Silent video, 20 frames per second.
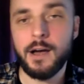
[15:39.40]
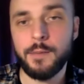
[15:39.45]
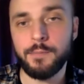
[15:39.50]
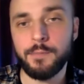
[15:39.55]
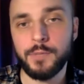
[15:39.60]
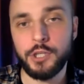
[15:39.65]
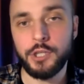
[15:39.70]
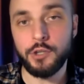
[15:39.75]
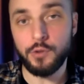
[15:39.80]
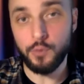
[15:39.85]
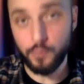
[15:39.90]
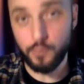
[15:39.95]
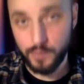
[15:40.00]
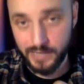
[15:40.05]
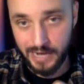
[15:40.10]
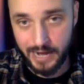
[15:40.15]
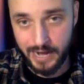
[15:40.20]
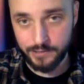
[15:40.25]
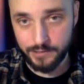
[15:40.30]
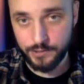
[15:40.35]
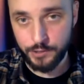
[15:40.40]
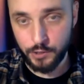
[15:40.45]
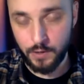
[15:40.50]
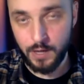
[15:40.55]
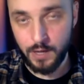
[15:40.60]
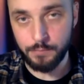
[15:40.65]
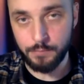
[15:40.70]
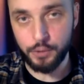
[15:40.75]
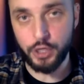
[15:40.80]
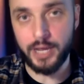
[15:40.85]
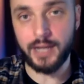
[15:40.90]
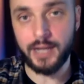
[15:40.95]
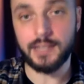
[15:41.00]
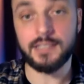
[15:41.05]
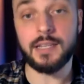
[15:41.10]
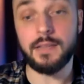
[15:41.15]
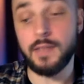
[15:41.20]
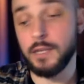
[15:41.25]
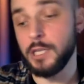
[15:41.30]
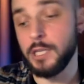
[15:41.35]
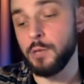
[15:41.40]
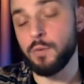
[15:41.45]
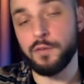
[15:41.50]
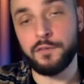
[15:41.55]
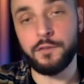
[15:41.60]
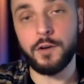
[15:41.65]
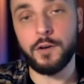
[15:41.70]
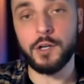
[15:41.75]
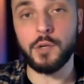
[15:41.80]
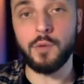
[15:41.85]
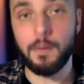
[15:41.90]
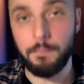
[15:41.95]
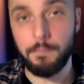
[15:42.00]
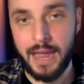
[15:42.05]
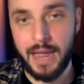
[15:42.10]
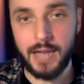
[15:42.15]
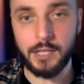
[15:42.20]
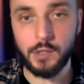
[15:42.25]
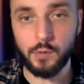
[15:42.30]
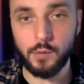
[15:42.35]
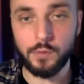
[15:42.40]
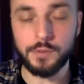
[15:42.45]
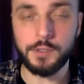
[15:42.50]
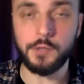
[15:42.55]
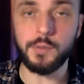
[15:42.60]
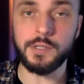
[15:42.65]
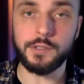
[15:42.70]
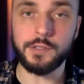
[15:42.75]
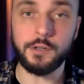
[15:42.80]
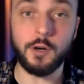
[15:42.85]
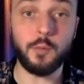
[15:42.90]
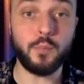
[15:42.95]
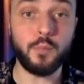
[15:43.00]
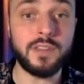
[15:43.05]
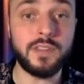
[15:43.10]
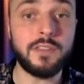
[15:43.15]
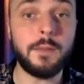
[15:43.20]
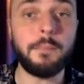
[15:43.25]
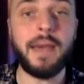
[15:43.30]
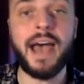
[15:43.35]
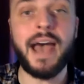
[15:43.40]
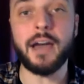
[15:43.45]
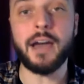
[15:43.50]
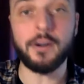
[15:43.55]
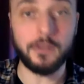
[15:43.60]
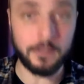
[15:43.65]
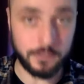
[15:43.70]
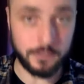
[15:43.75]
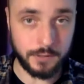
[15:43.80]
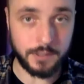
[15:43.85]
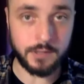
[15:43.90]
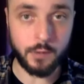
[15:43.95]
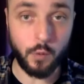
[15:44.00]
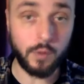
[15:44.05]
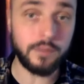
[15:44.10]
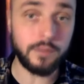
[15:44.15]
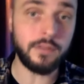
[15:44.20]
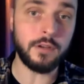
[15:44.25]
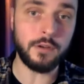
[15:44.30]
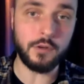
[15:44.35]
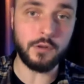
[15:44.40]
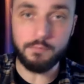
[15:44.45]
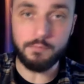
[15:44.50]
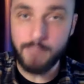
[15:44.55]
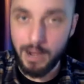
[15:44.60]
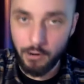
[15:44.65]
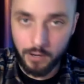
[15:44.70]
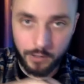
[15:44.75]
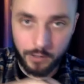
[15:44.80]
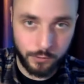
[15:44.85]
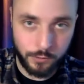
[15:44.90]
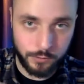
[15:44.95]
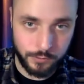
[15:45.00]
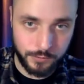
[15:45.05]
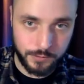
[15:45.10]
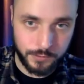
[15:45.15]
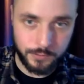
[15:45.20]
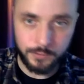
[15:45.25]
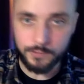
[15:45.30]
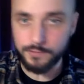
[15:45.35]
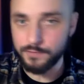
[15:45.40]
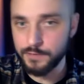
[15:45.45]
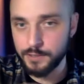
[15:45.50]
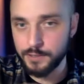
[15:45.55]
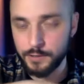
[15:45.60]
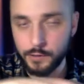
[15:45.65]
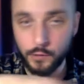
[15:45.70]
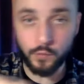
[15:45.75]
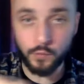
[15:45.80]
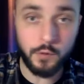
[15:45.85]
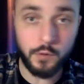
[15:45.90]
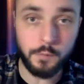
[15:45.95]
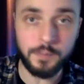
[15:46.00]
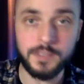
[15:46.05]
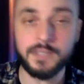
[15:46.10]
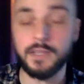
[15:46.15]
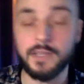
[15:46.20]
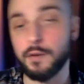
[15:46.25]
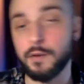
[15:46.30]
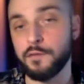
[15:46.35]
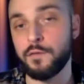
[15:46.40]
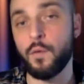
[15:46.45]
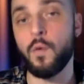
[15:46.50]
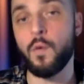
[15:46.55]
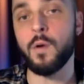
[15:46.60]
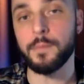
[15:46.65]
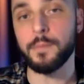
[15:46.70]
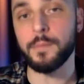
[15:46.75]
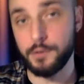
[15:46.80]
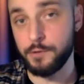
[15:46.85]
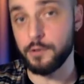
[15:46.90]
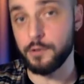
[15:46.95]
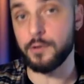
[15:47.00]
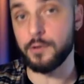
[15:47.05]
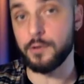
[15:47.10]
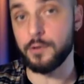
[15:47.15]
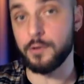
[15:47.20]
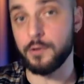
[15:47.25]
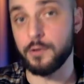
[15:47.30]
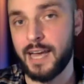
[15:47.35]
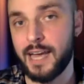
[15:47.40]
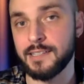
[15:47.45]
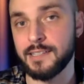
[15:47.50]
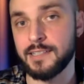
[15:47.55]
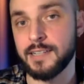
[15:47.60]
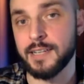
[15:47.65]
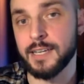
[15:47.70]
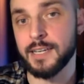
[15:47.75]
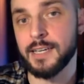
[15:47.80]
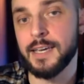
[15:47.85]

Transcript: You cast your objects and then you refer to a manual to interpret the patterns or the numerical sort of groups that are formed during the casting.